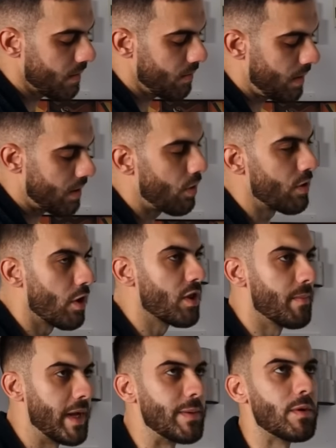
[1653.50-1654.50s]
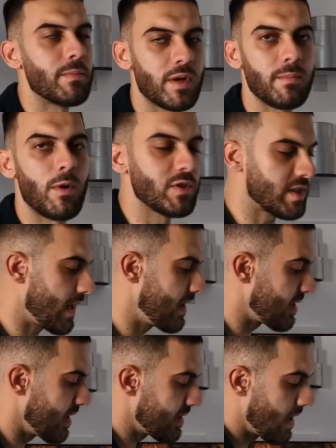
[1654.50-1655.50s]
well, not the minimum, but in most
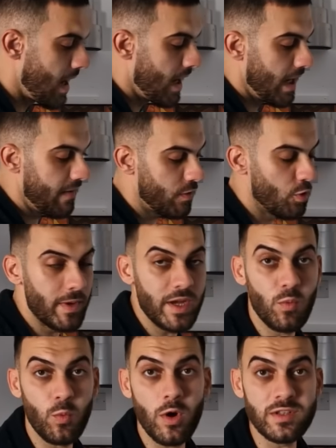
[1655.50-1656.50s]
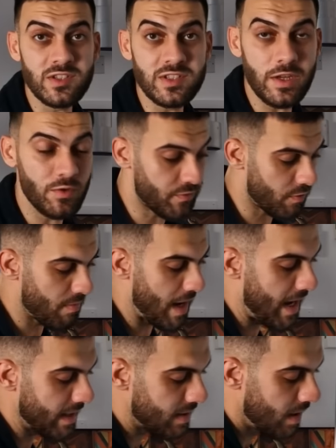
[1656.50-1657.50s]
cases, if you make one sale from
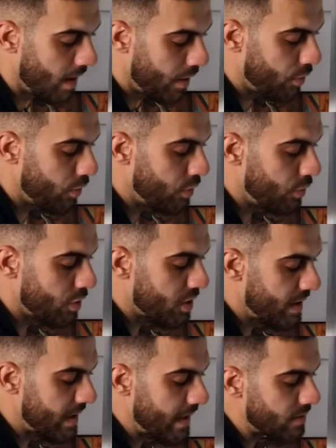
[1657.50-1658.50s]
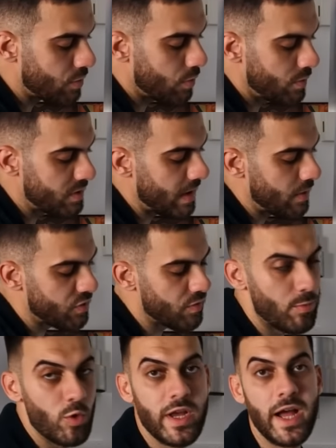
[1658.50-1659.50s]
ad, you usually get 2 sales
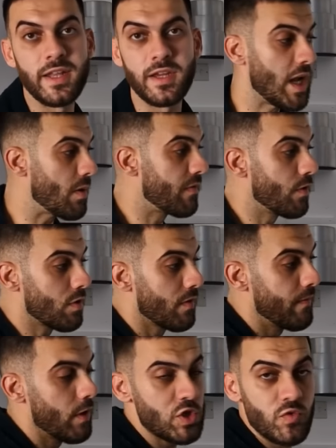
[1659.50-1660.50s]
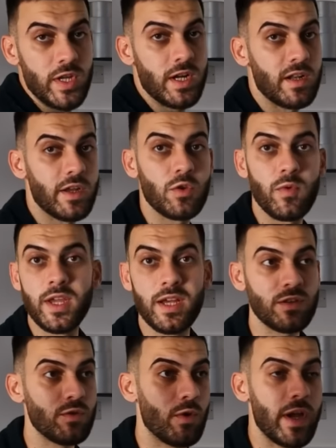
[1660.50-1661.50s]
from organic. Now, if your conversion rate and click-through rate
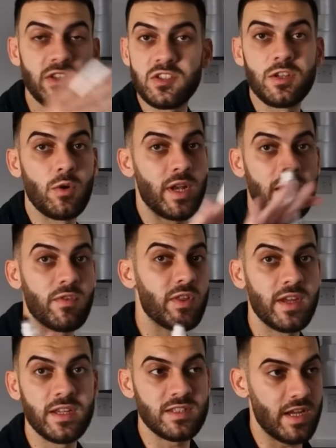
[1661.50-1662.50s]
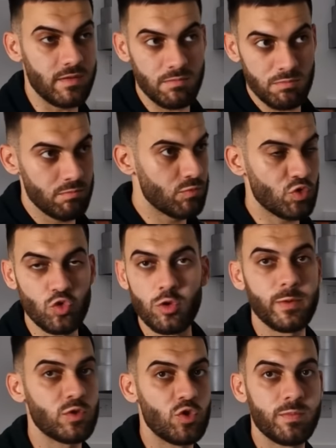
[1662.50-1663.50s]
and your SEO and everything is like
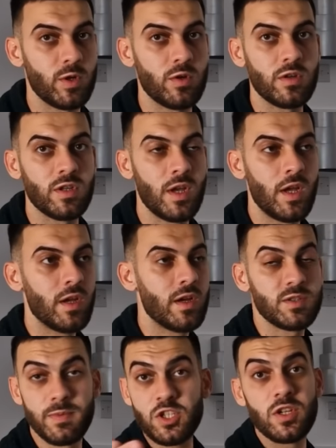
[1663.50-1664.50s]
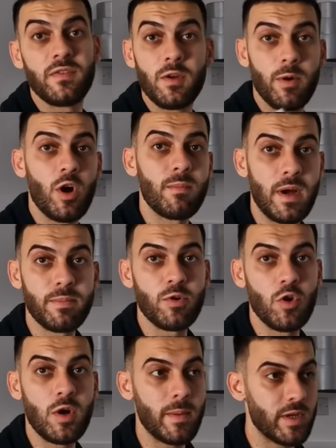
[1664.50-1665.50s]
super, super good, especially if you're part of my
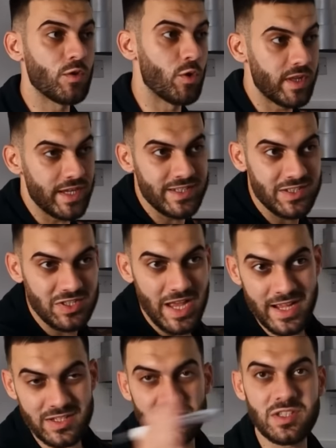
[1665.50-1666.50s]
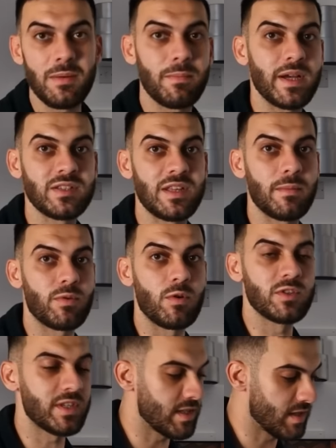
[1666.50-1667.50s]
program and you know the exact step-by-step
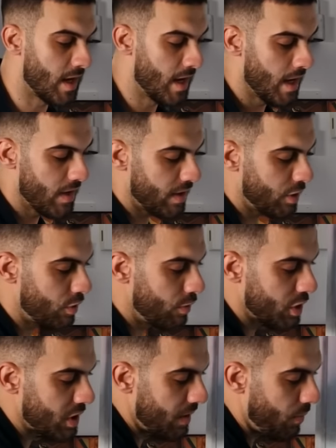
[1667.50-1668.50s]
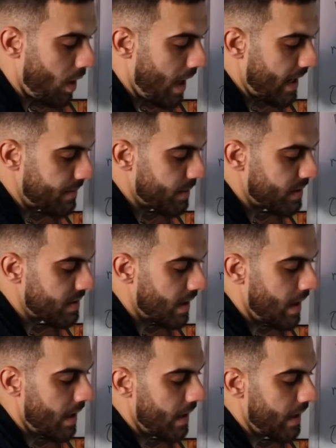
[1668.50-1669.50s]
process, then usually what happens
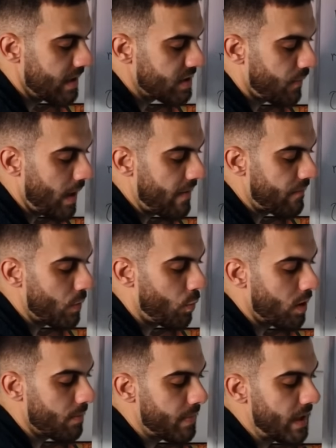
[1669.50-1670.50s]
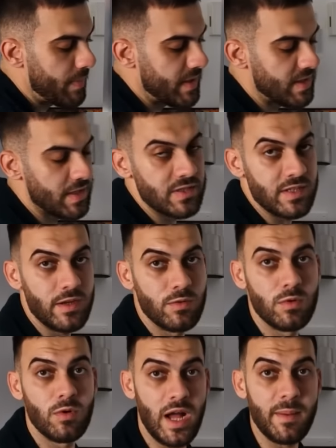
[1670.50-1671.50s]
is for every 1 PPC sale
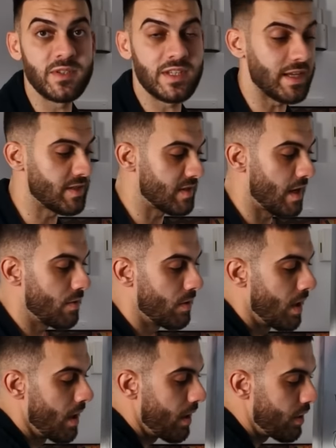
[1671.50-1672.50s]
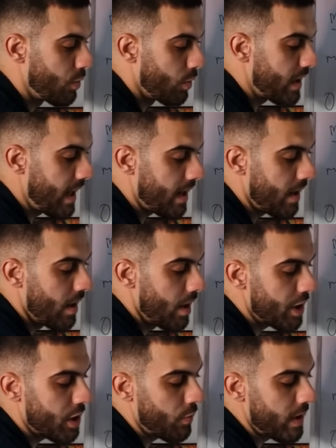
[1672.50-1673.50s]
or Amazon ads sale, you will get
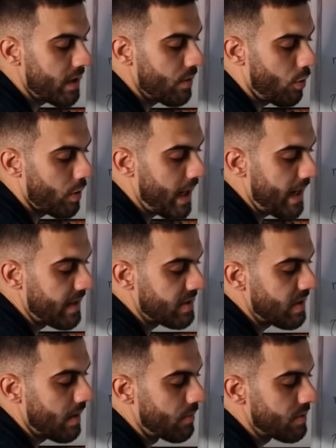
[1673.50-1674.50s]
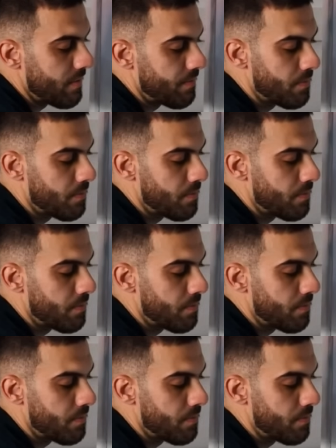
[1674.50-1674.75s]
3 organic sales.